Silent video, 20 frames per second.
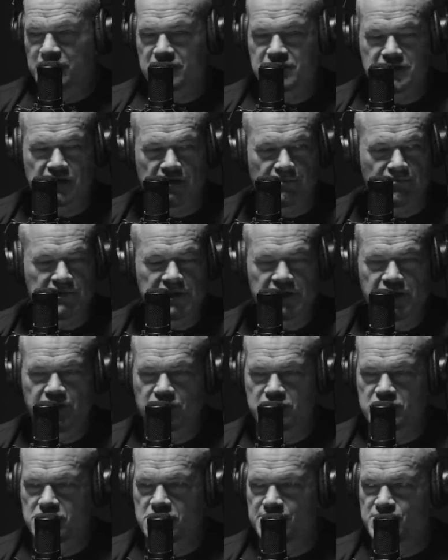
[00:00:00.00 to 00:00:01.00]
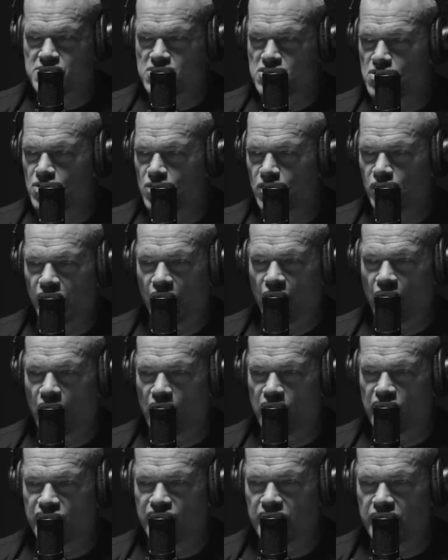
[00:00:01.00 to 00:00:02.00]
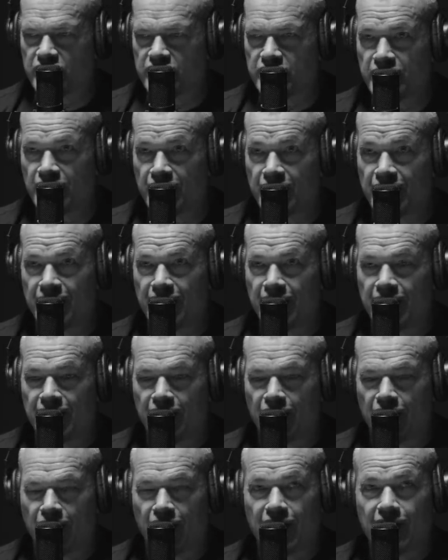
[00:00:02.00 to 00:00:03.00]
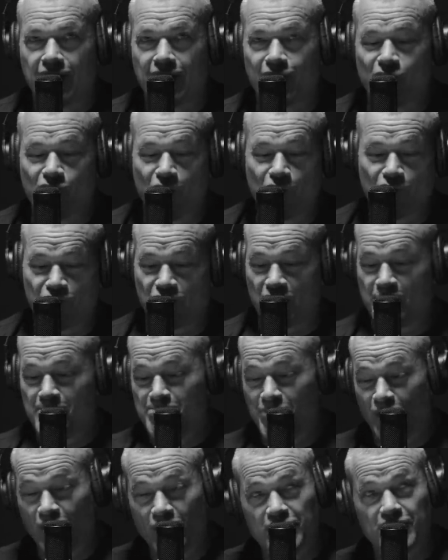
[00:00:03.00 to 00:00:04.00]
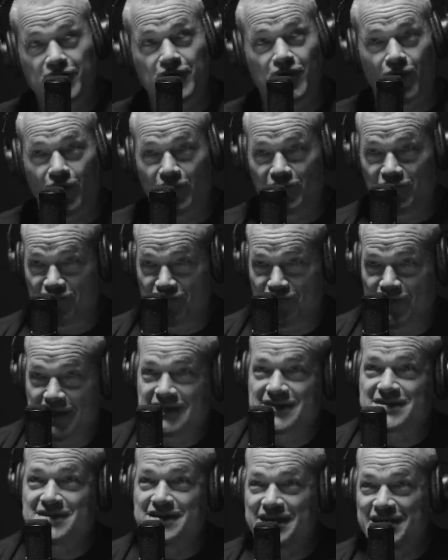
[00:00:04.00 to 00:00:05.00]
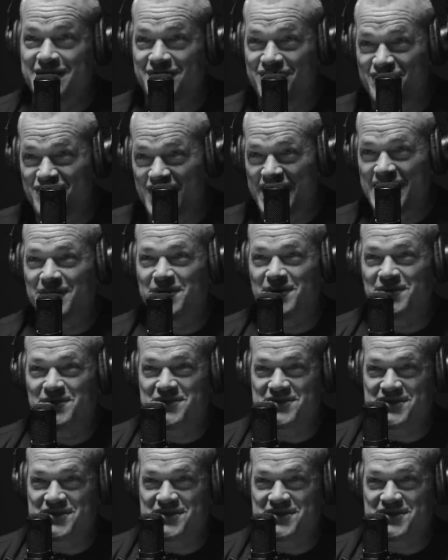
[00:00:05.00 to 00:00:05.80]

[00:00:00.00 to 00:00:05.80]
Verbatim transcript: to some leadership school at Harvard, wrote the book called Fixing Failed